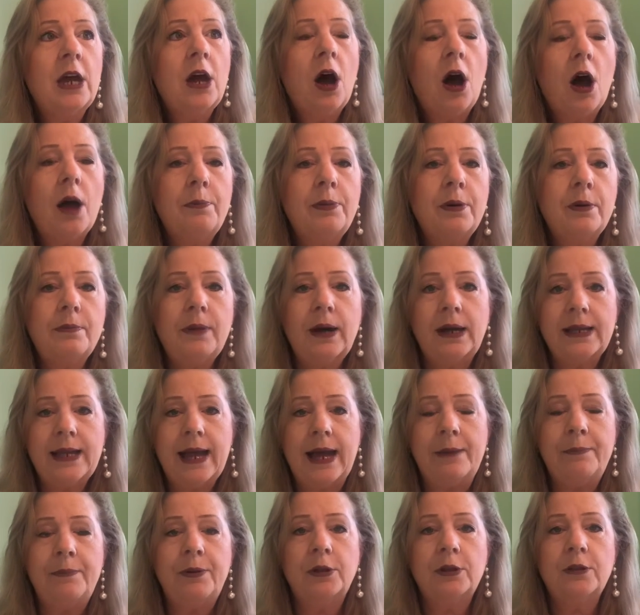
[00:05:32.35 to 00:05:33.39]
I put mine
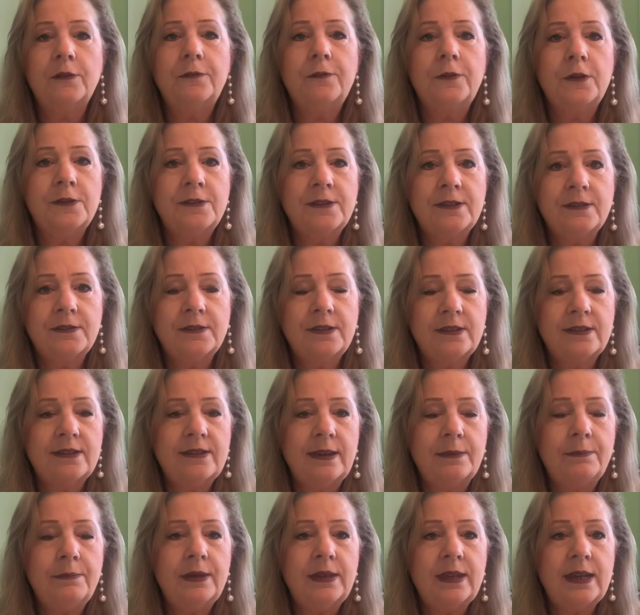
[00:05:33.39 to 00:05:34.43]
up on the 1st of
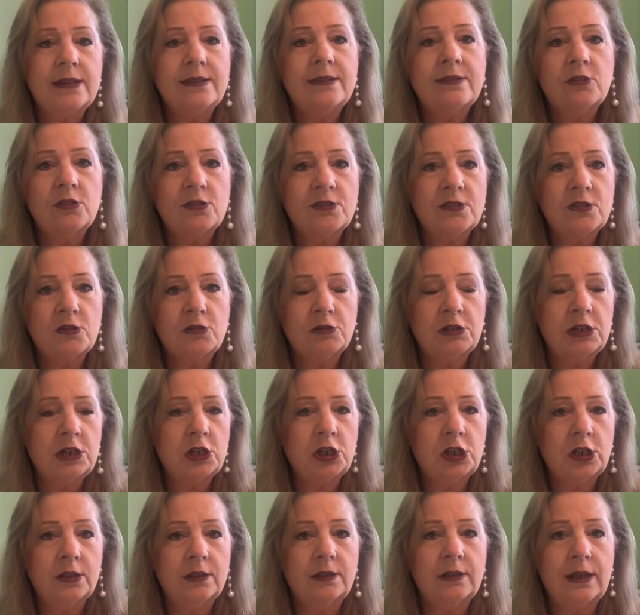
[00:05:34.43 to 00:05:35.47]
December. That's just
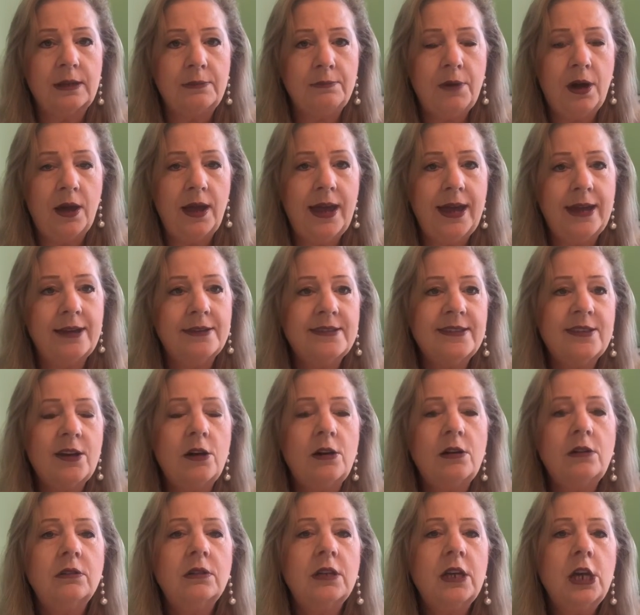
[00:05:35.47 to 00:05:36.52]
tradition in my
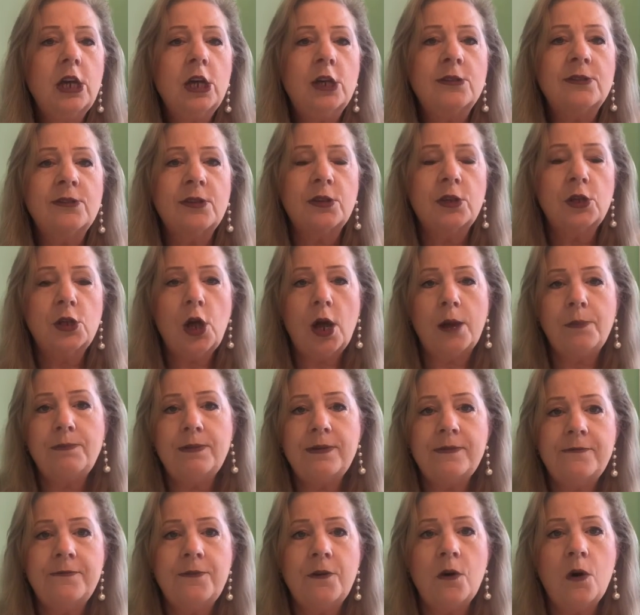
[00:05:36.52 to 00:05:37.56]
household. So the night
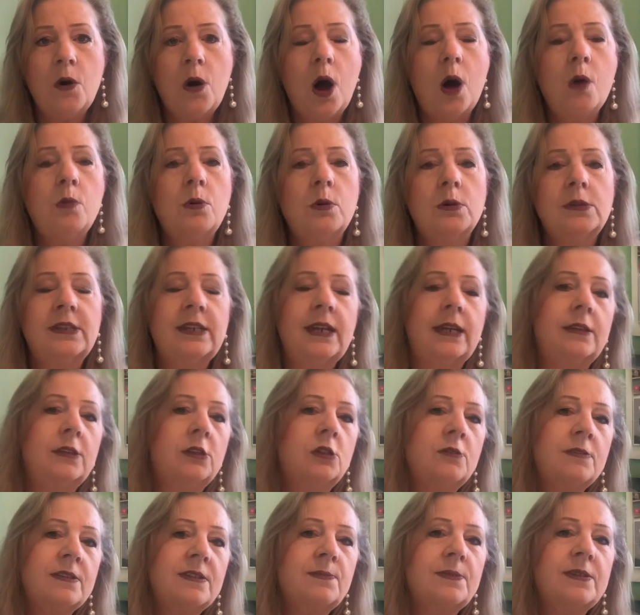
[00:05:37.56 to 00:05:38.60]
before, I will take the
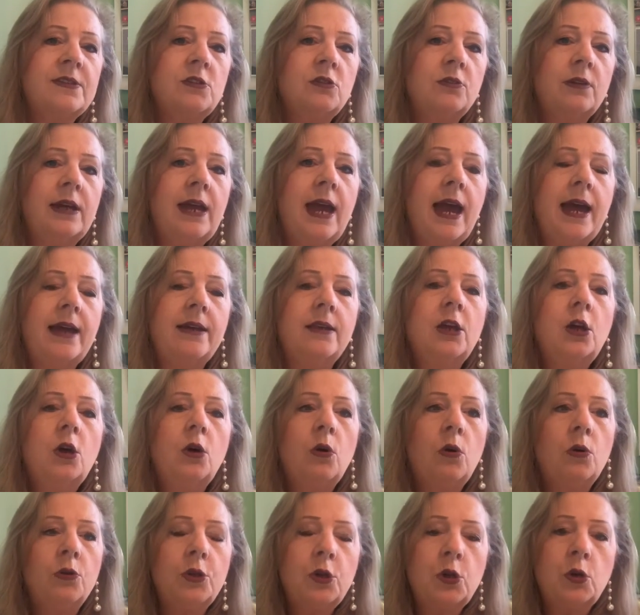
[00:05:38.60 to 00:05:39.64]
Christmas tree out,
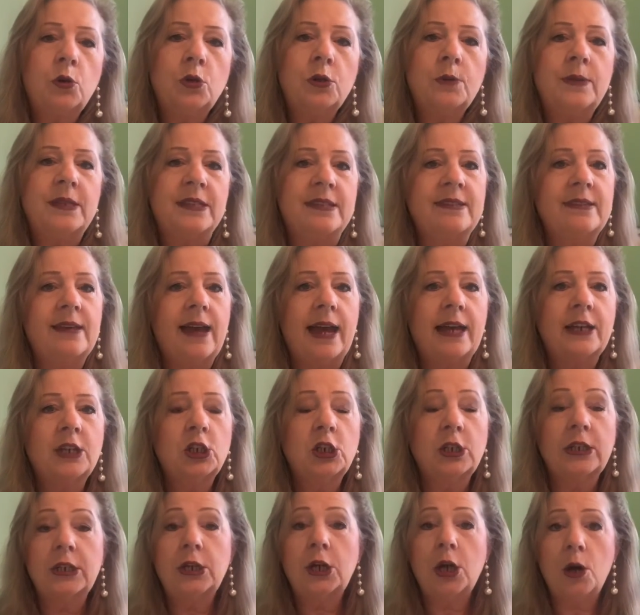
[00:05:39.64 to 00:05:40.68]
all the ornaments that
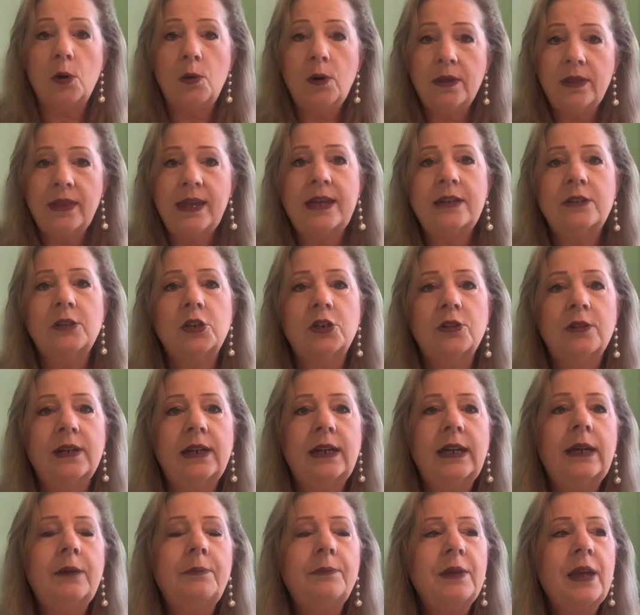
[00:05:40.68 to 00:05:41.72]
actually go on that
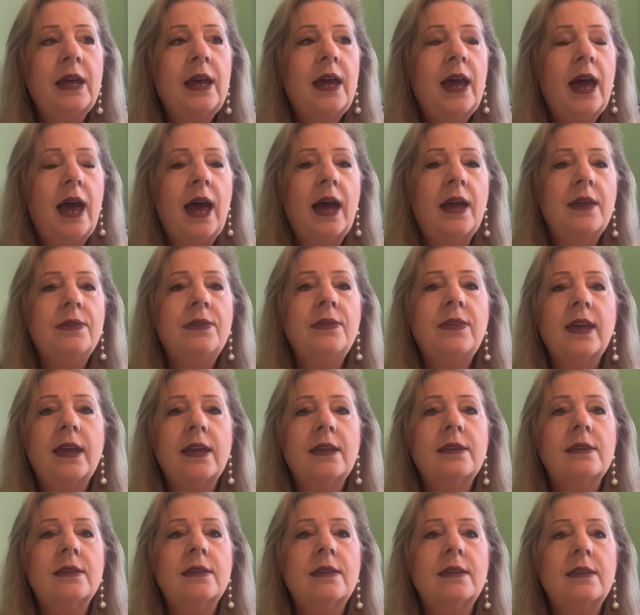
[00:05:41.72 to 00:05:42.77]
tree, and
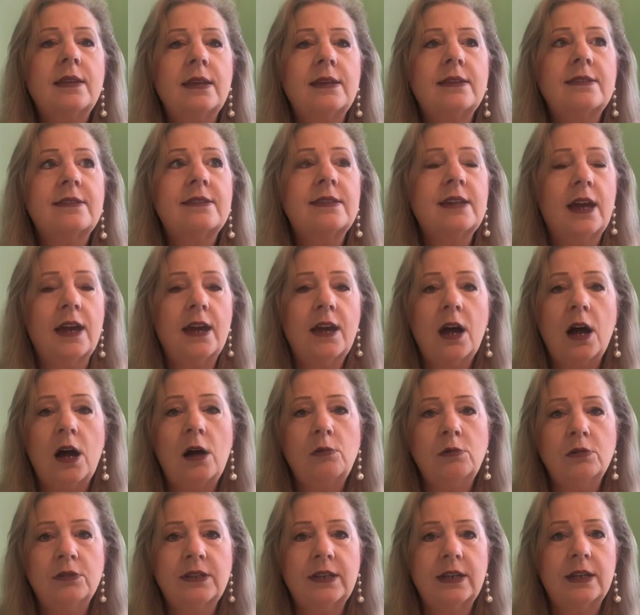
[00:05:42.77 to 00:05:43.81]
then the next day I
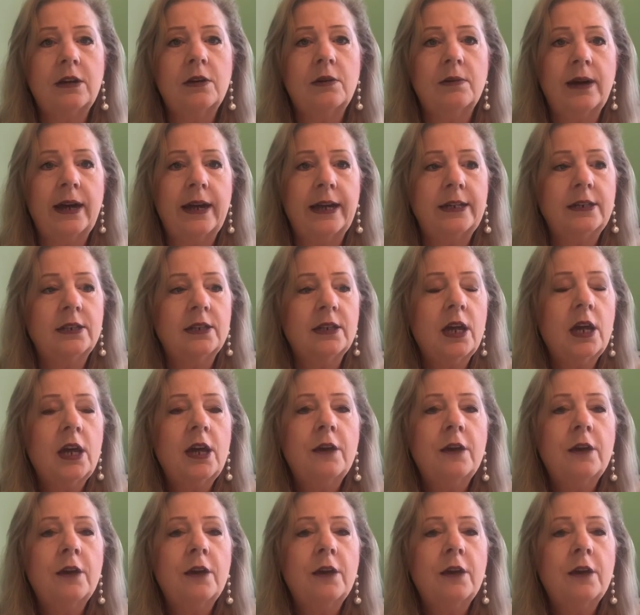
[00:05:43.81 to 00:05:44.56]
will decorate.